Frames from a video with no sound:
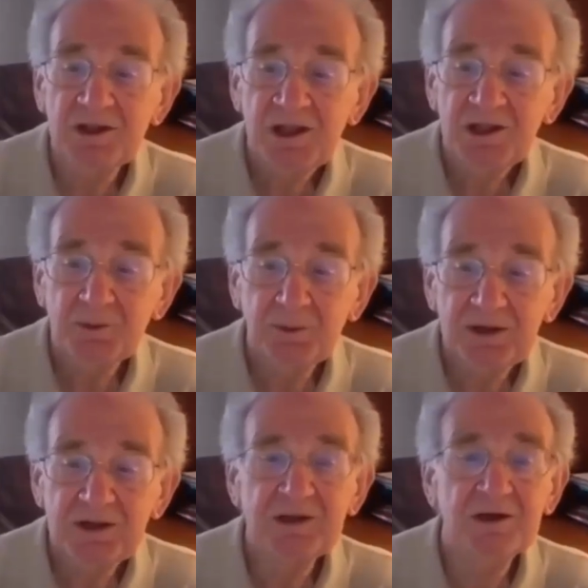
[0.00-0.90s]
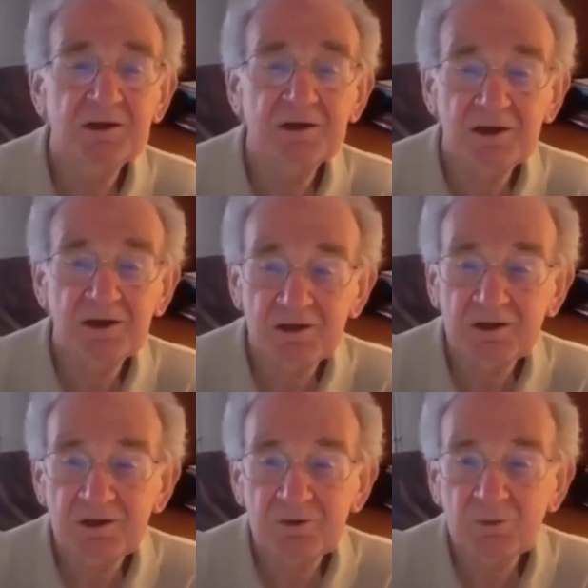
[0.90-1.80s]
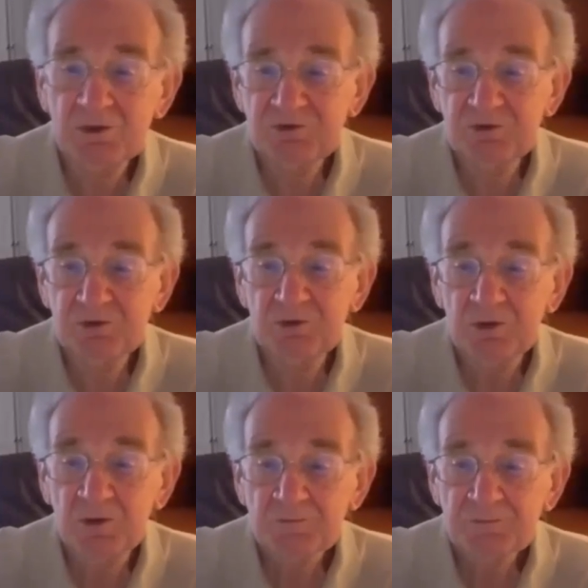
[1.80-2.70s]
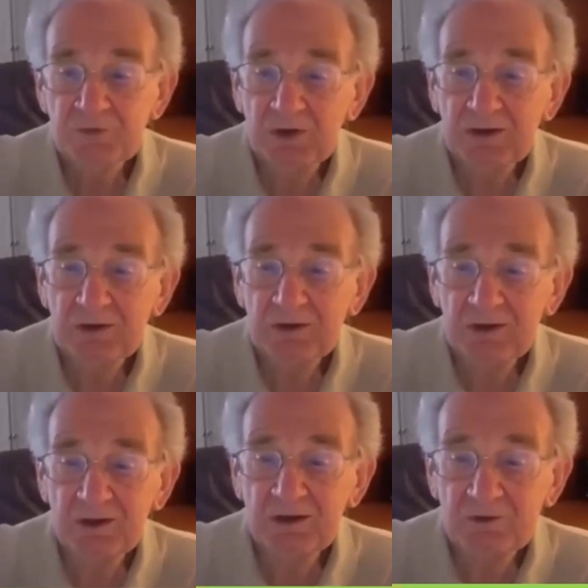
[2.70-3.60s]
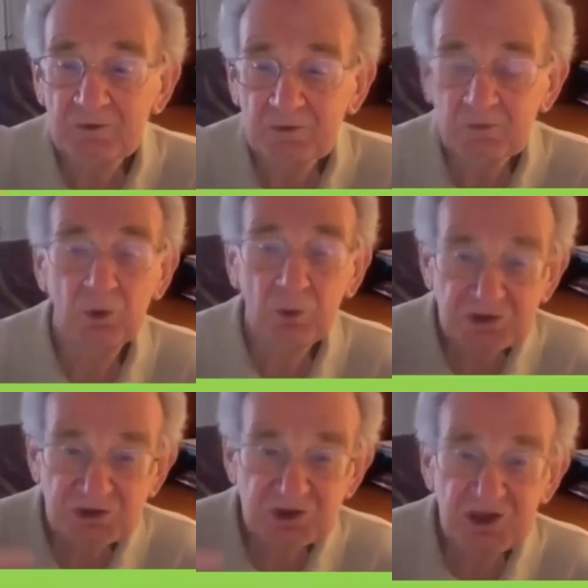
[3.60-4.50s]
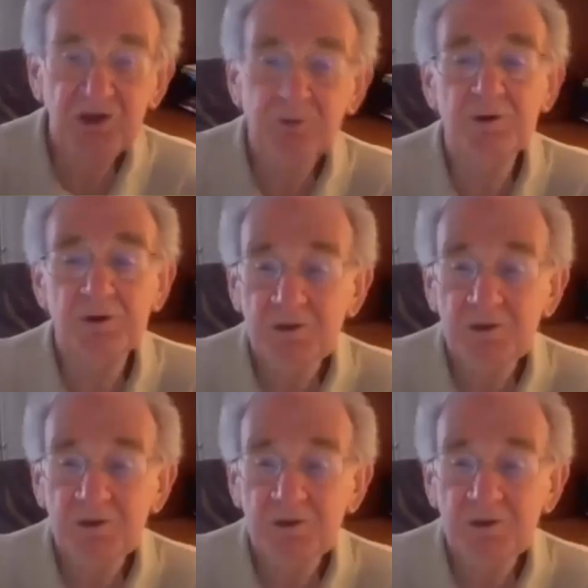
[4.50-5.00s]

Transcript: depending on what you do or how what charitable